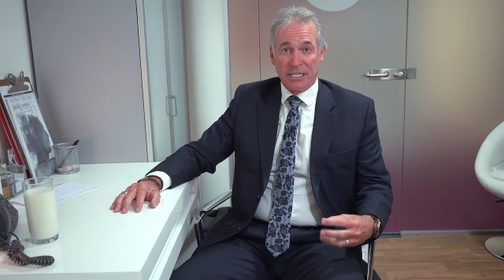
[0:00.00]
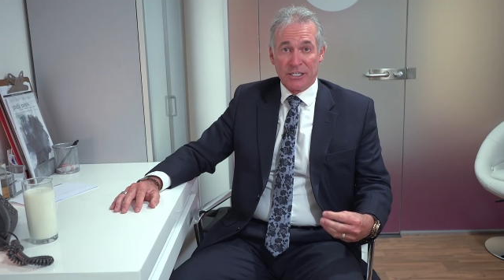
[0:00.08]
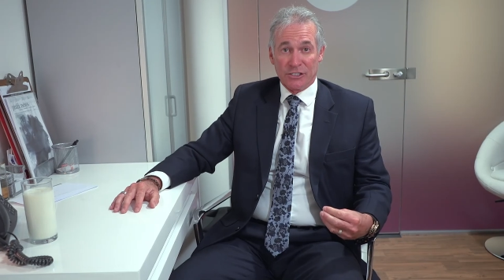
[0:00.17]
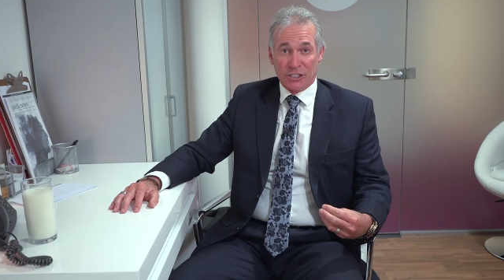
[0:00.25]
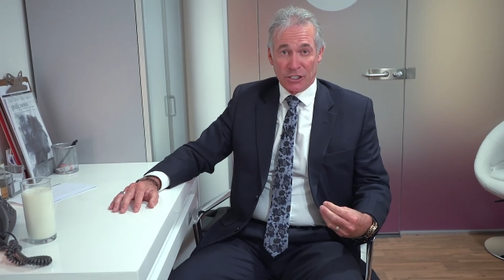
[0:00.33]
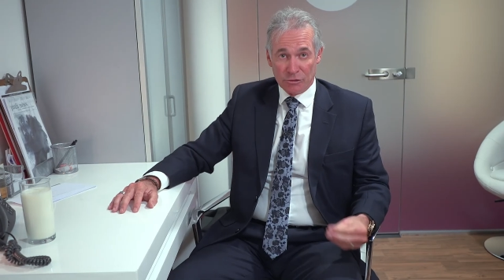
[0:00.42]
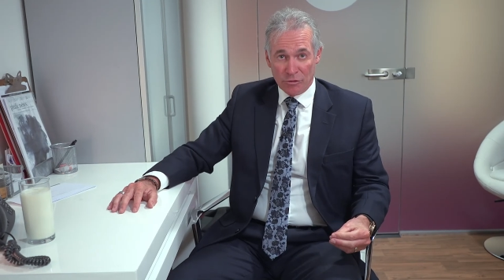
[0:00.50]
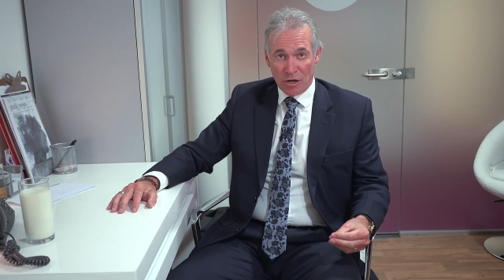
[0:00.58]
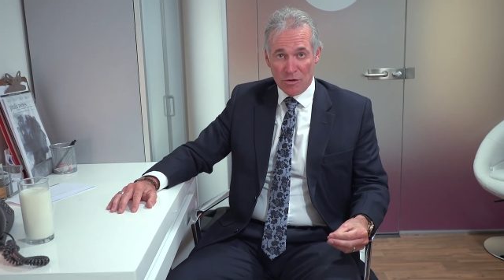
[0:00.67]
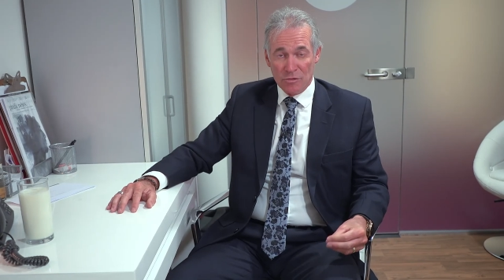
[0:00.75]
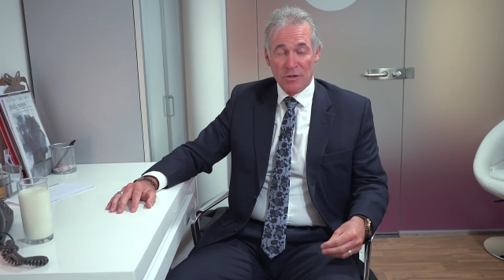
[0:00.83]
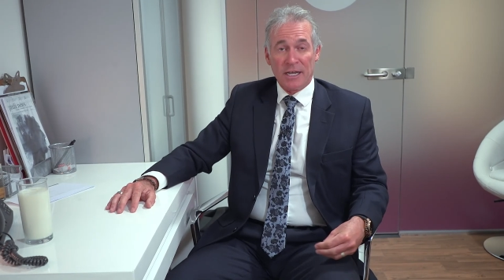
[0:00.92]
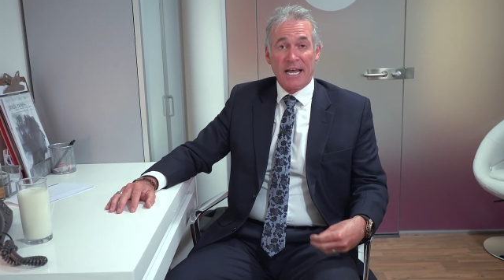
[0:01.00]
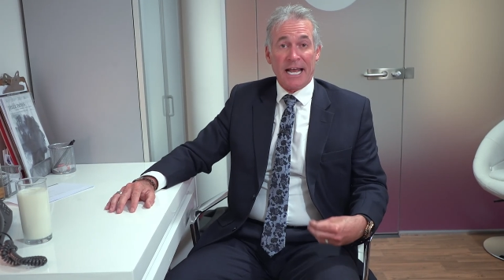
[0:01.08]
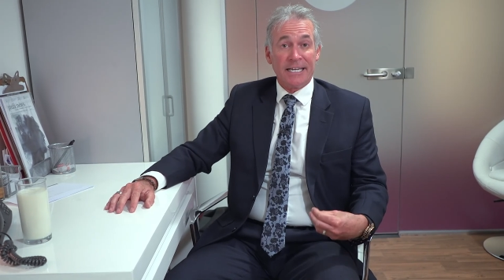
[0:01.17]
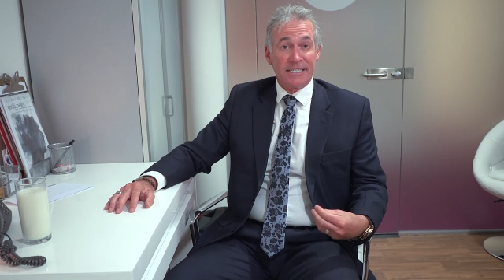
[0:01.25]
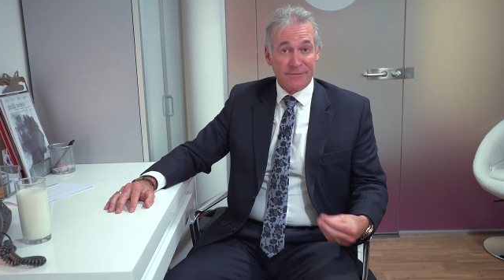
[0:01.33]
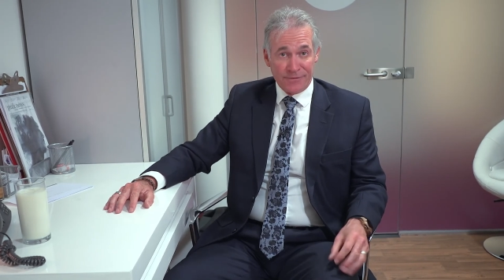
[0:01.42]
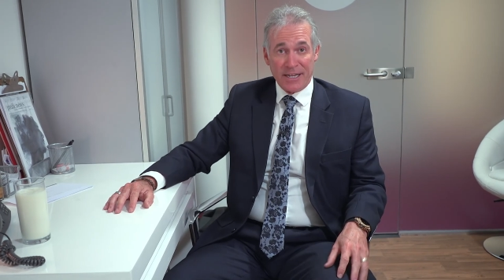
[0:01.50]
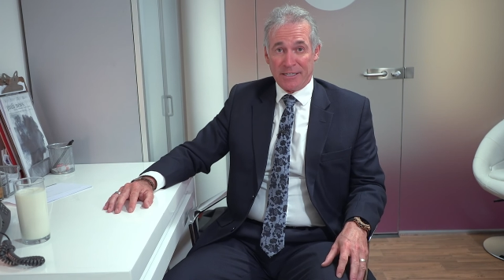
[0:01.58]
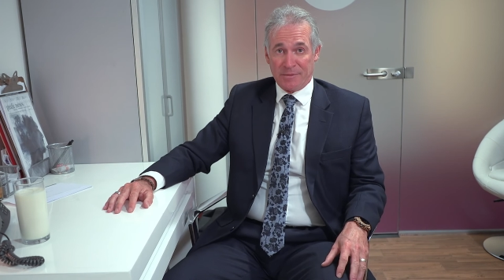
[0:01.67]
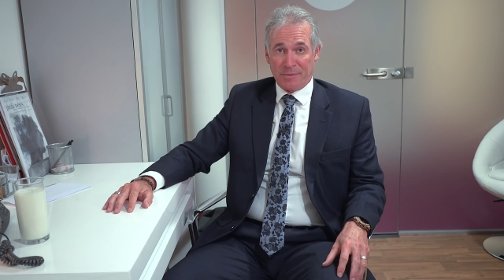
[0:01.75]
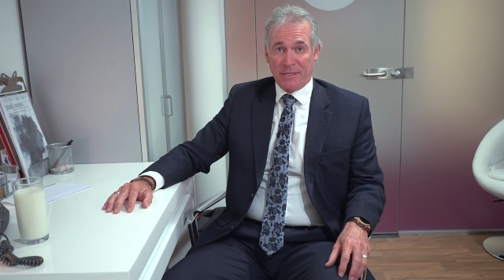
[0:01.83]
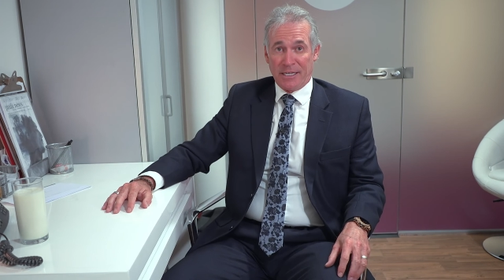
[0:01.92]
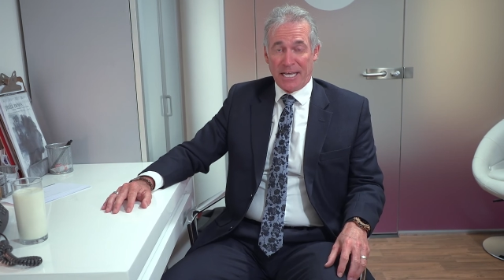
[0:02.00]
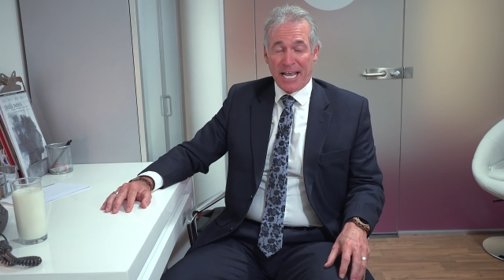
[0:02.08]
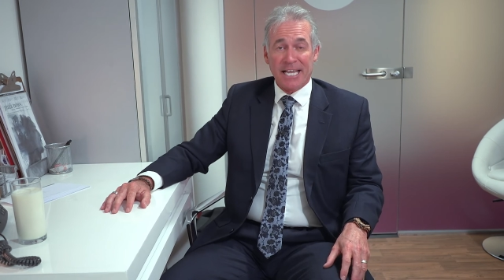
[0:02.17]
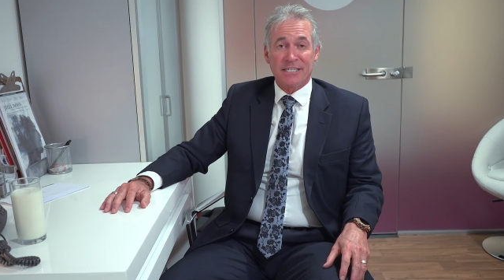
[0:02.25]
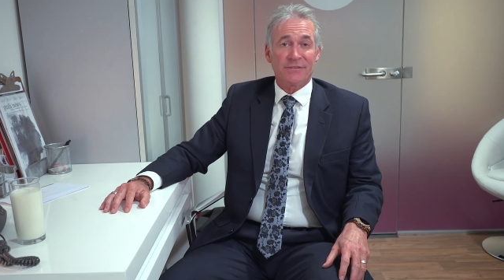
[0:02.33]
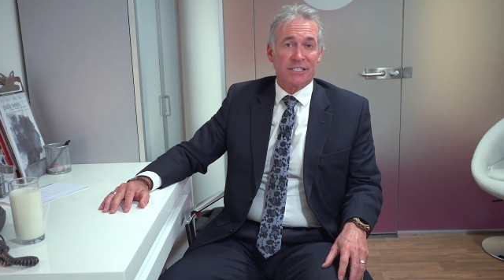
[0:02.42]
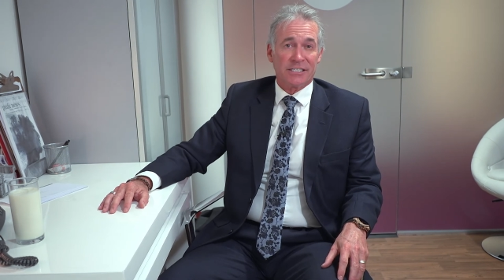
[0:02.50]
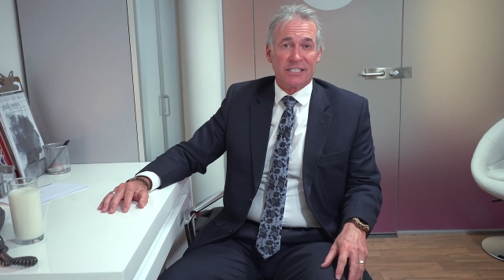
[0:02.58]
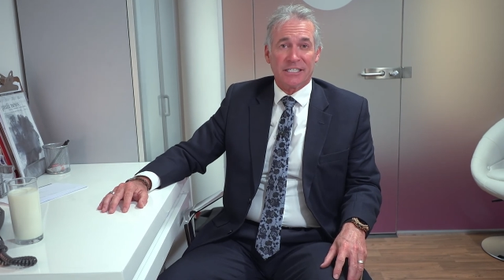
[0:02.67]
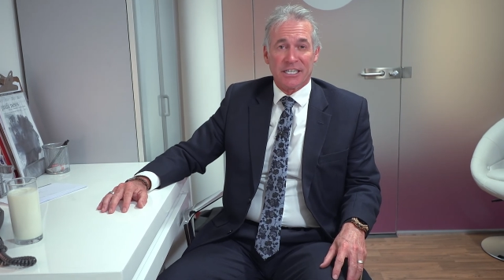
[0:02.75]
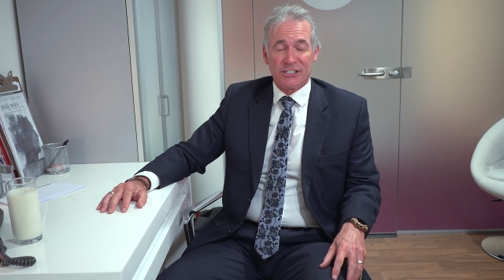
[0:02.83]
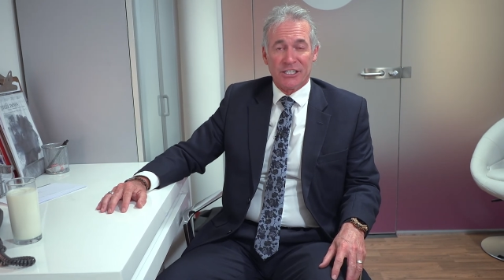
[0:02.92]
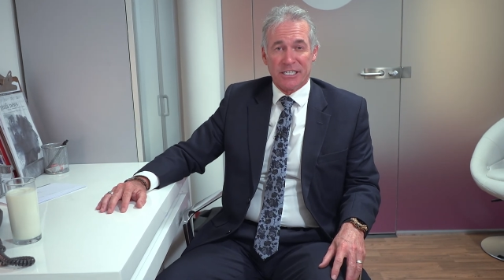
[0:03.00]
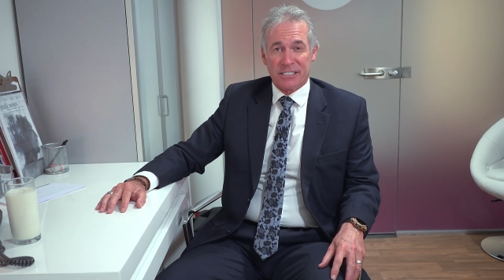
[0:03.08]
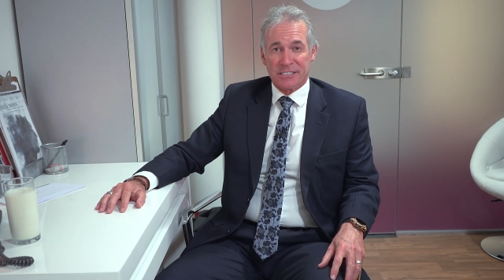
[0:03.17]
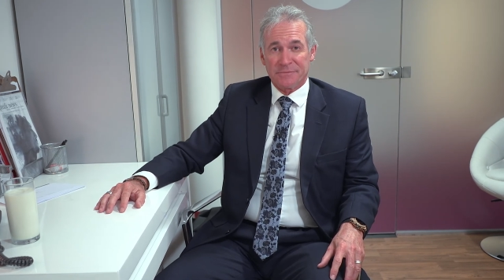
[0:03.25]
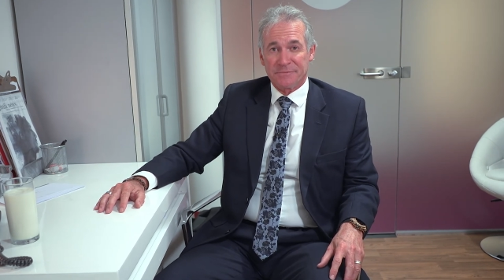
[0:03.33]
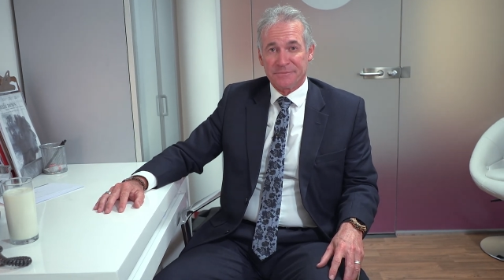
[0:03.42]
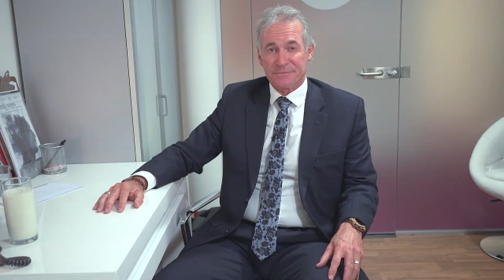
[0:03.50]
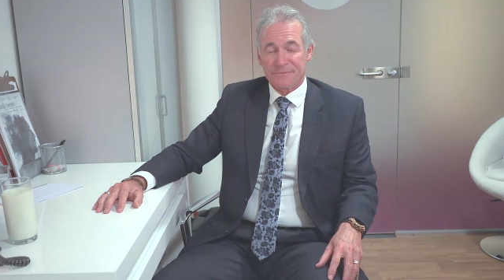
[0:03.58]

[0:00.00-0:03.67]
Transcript: to grow and develop ahead of their teenage years.